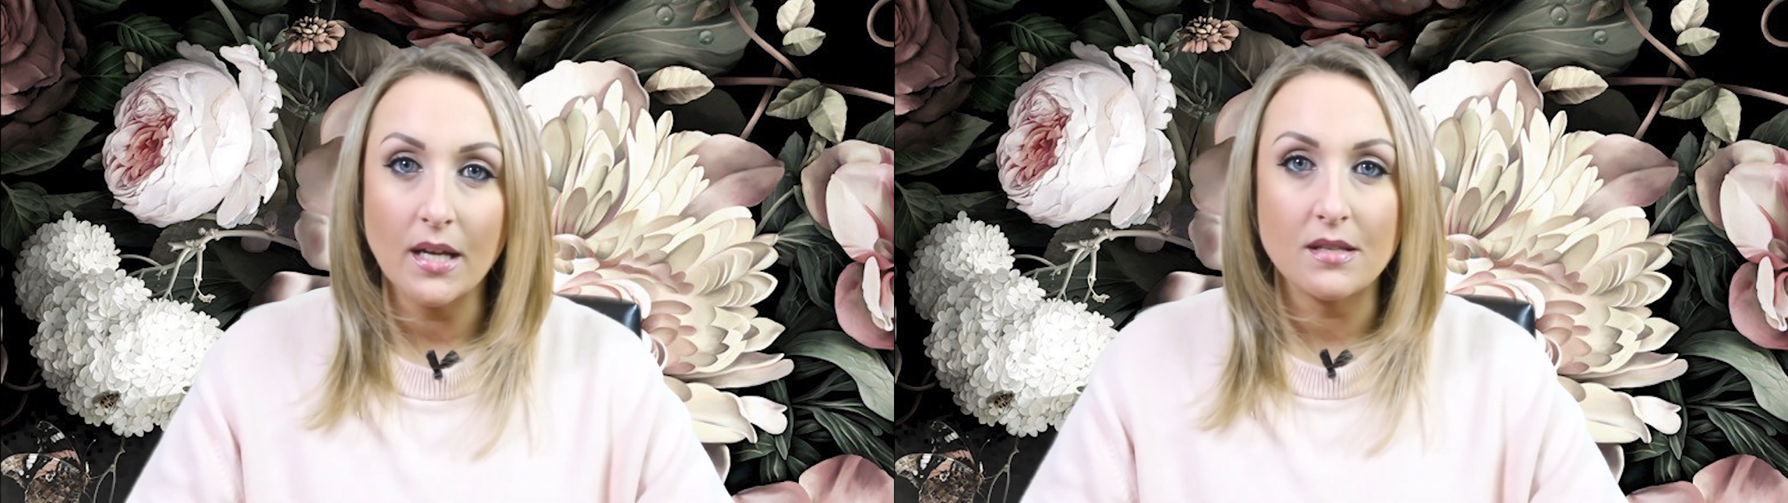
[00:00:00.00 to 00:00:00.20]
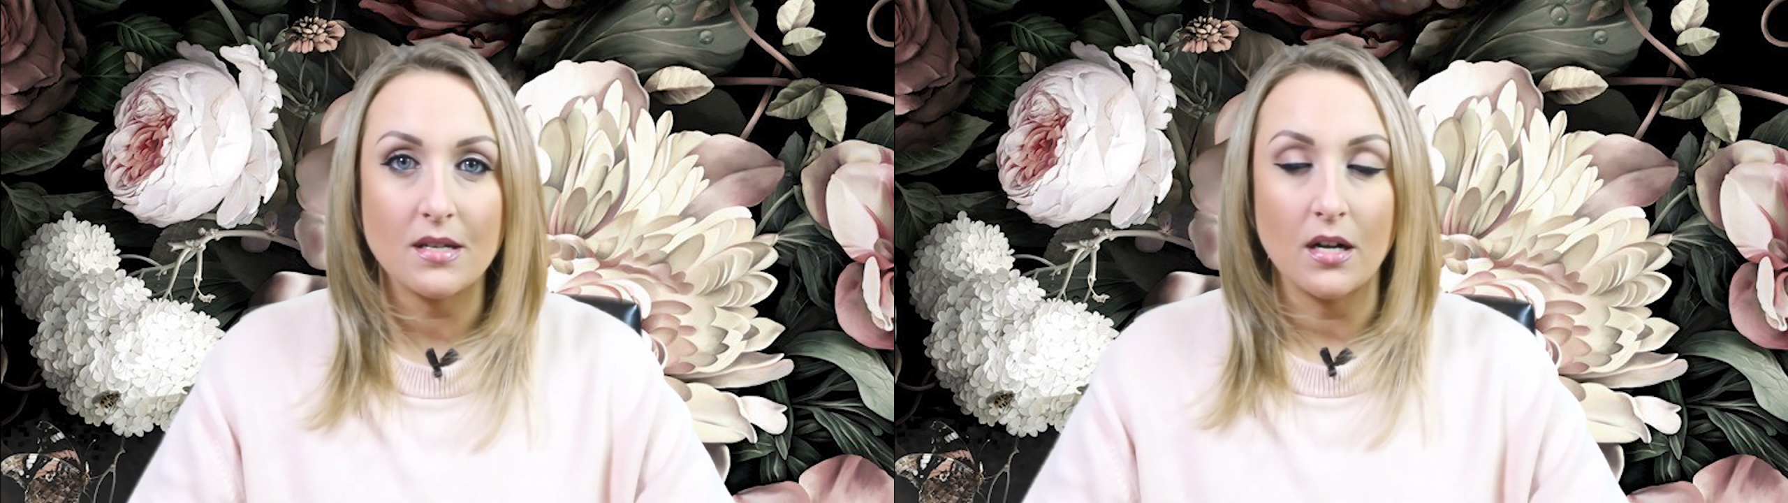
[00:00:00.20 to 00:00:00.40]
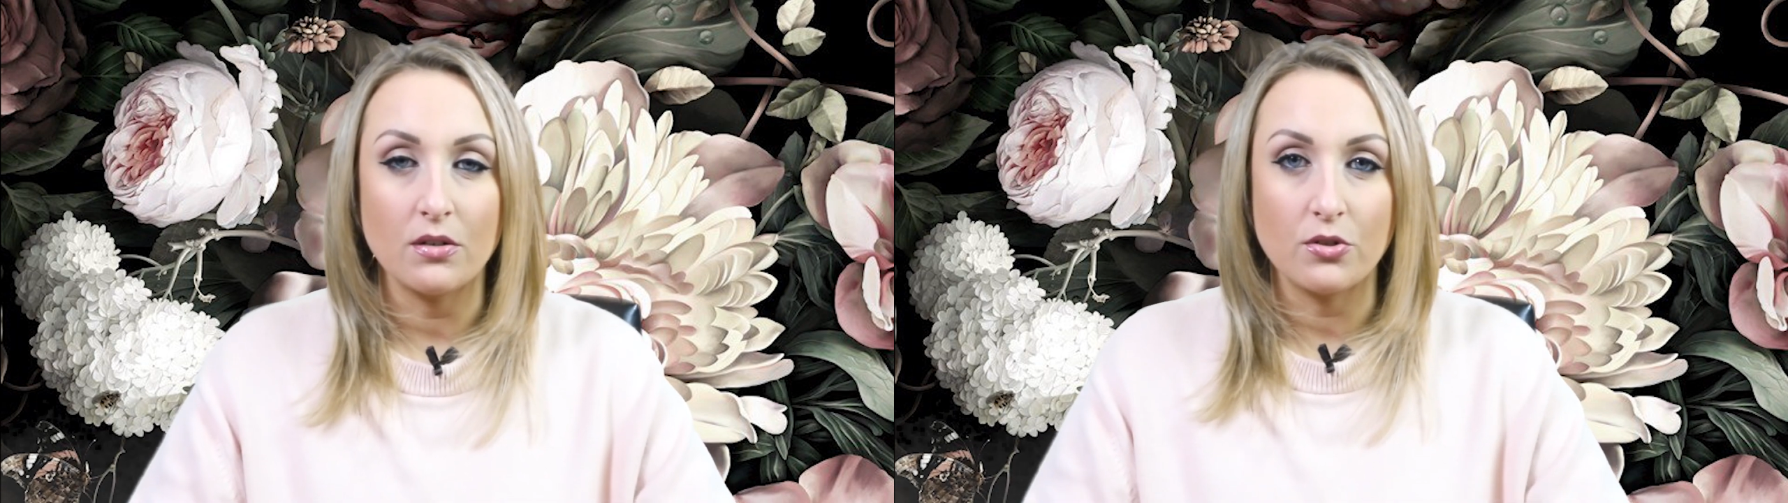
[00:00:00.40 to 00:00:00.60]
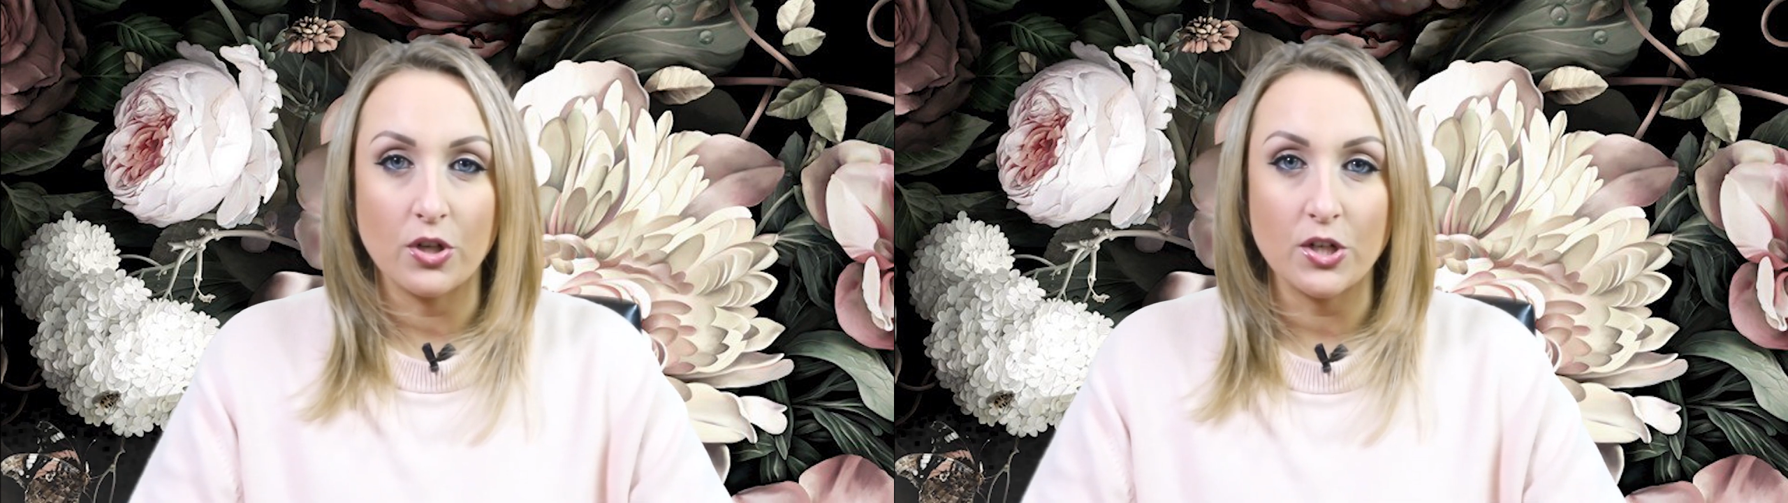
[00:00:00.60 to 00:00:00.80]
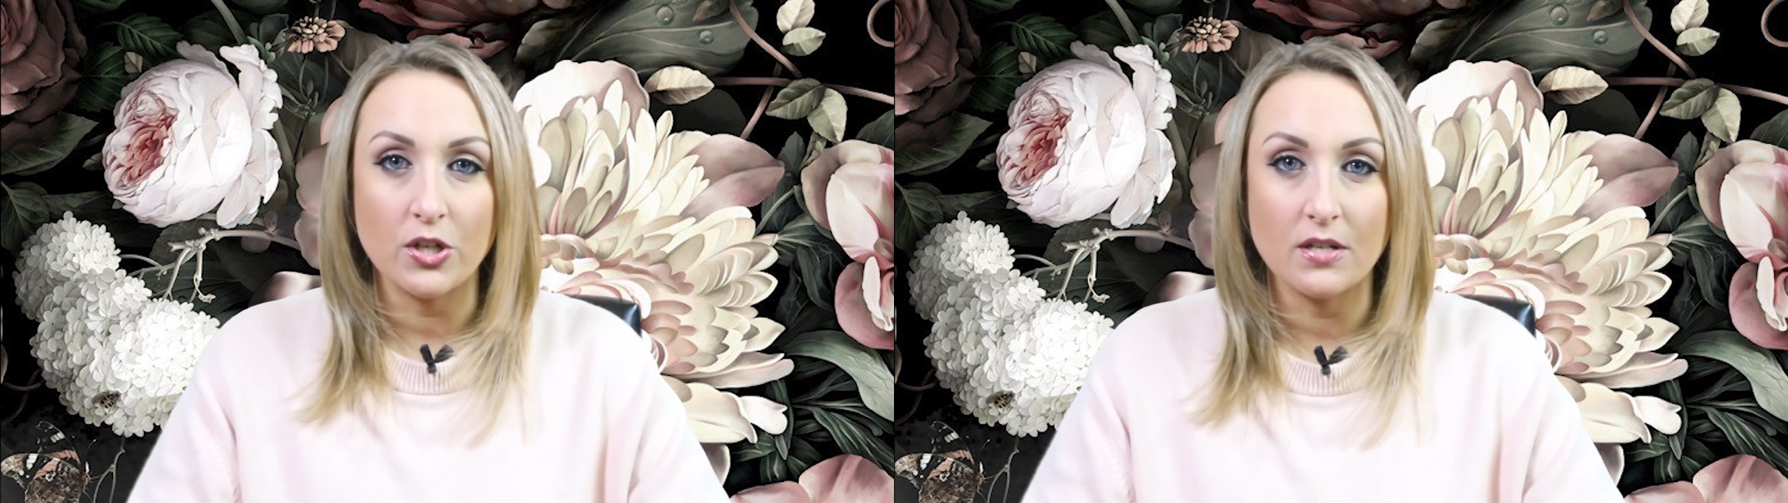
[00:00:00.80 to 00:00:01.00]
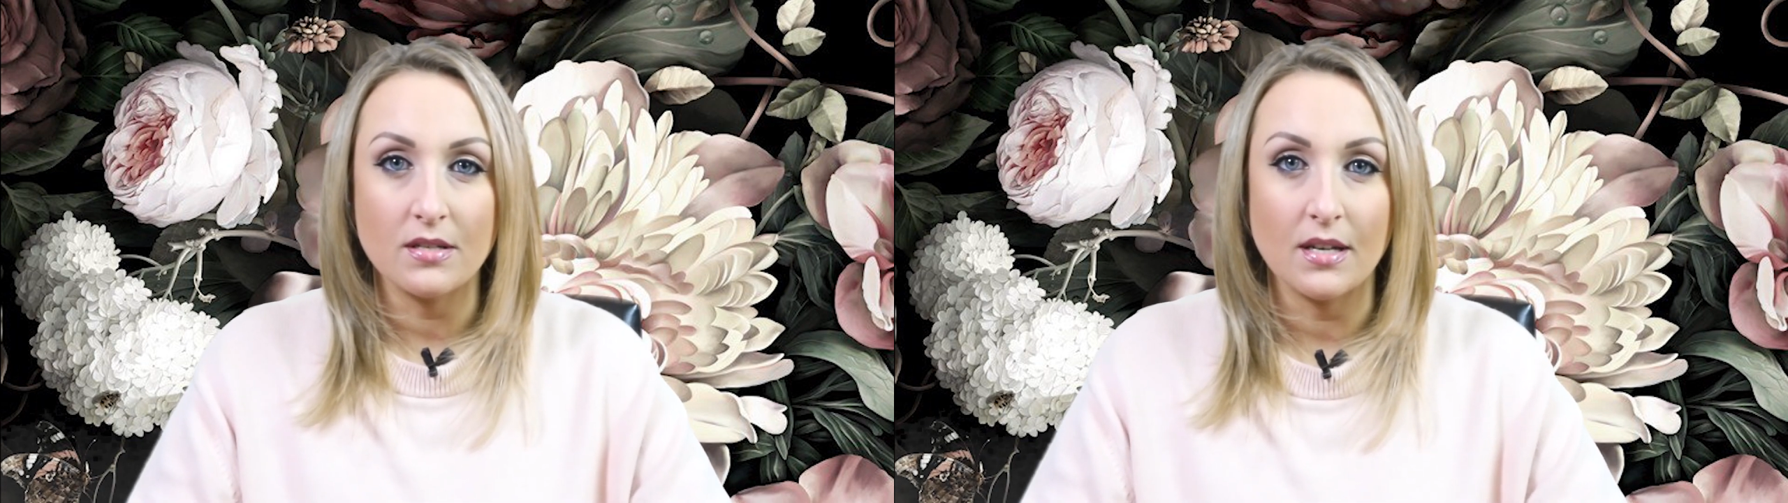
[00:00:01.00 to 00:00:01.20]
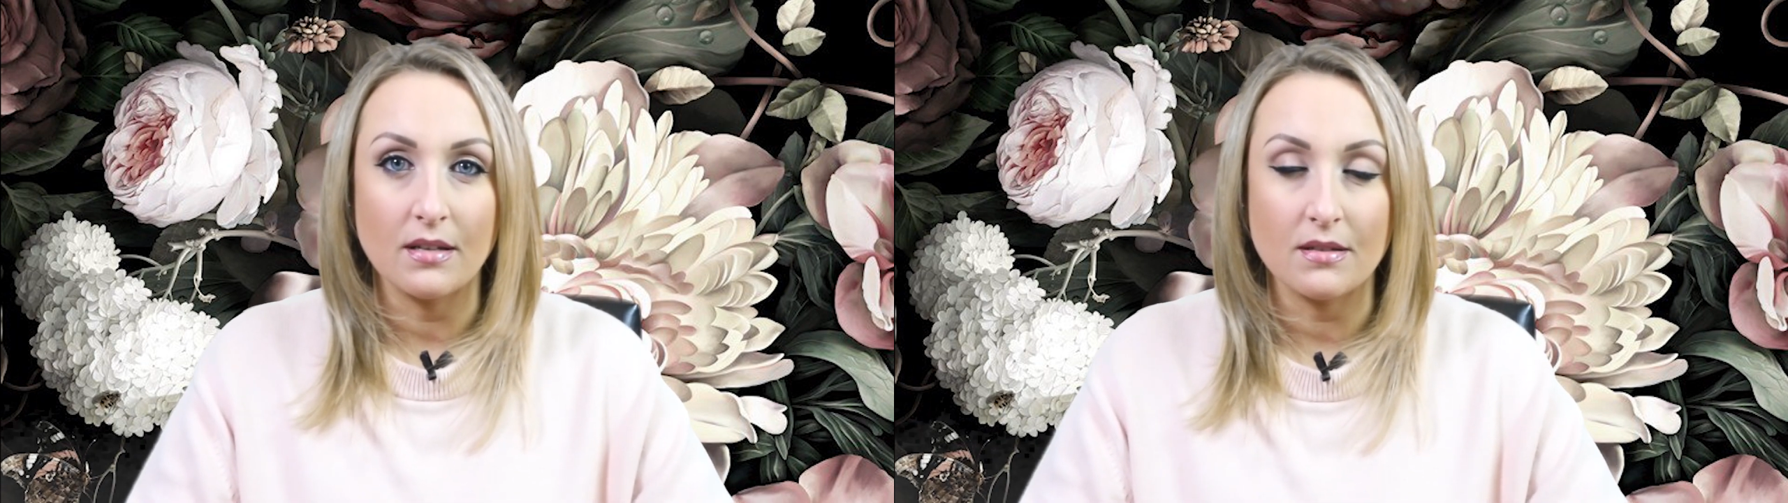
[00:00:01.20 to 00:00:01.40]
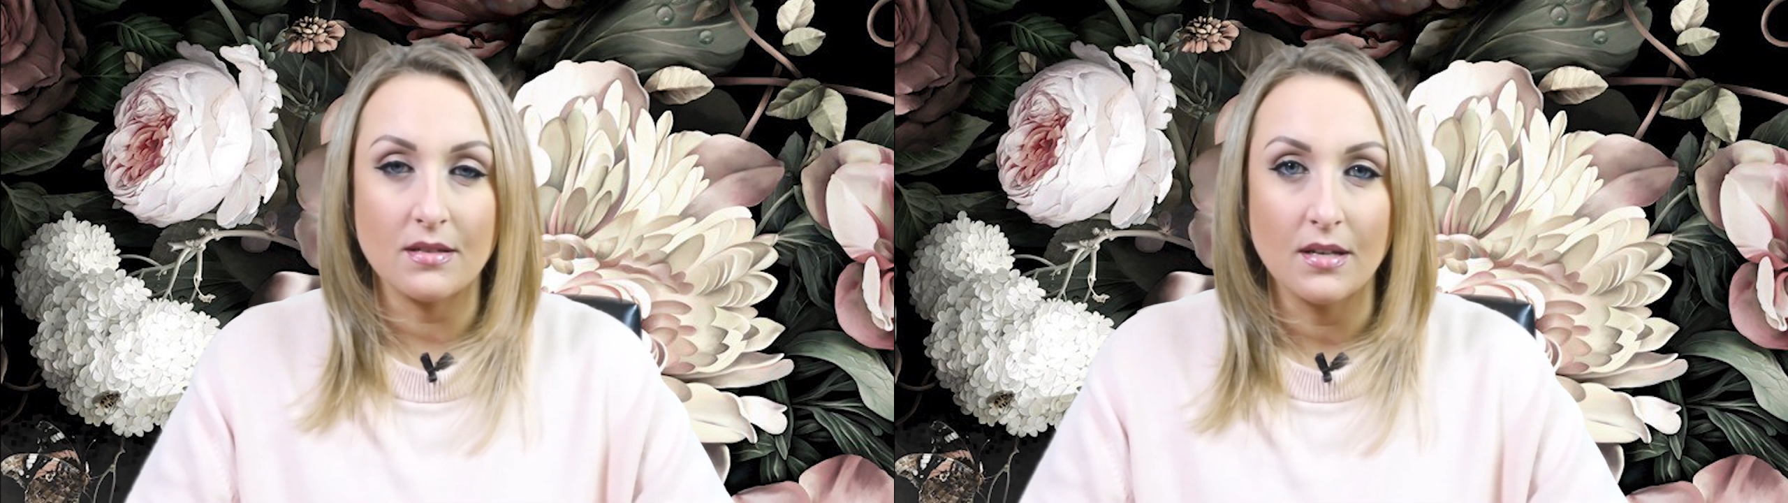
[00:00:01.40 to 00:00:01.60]
it's not nutritious,
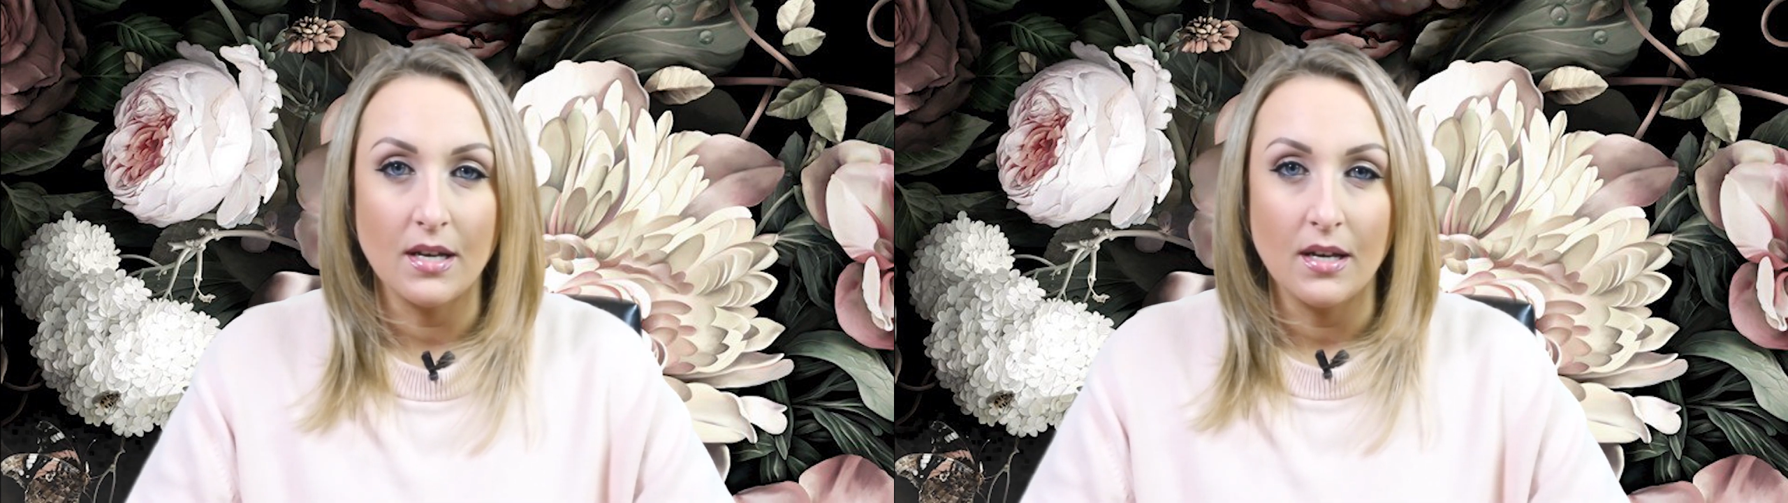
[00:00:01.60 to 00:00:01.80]
it's